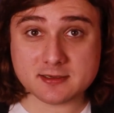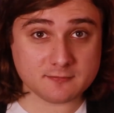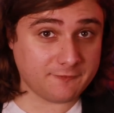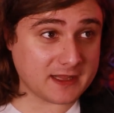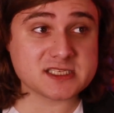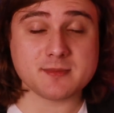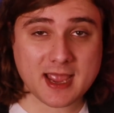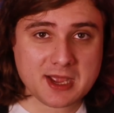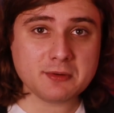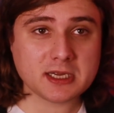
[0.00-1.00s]
In
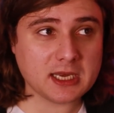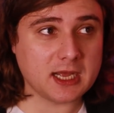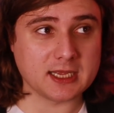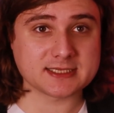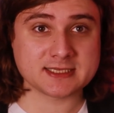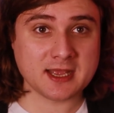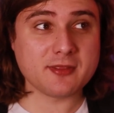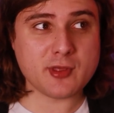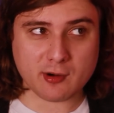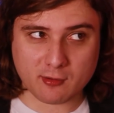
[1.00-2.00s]
Phantom Hourglass,
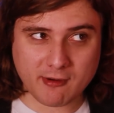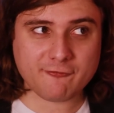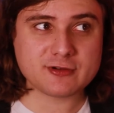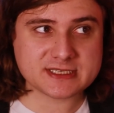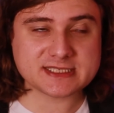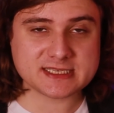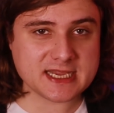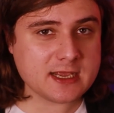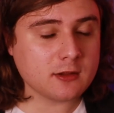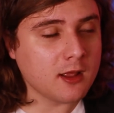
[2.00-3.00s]
there are references
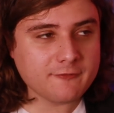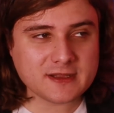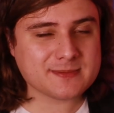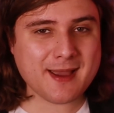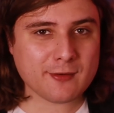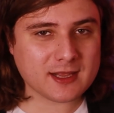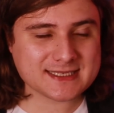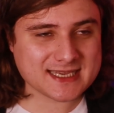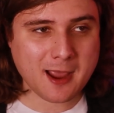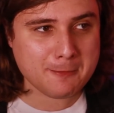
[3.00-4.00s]
to Tingle. Phantom
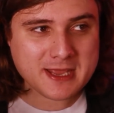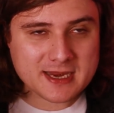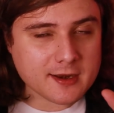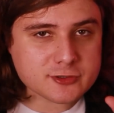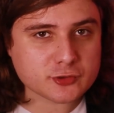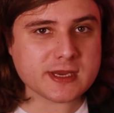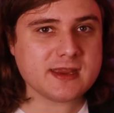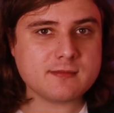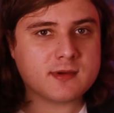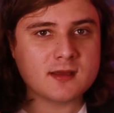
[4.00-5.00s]
Hourglass is happening in a
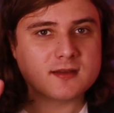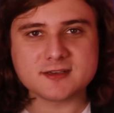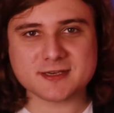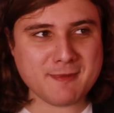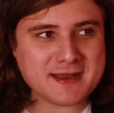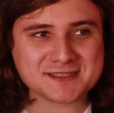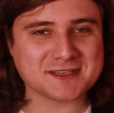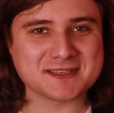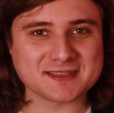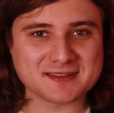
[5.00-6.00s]
dream
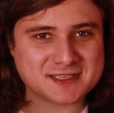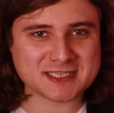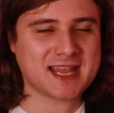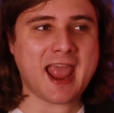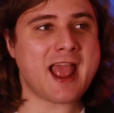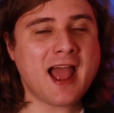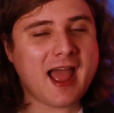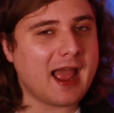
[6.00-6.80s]
dimension state.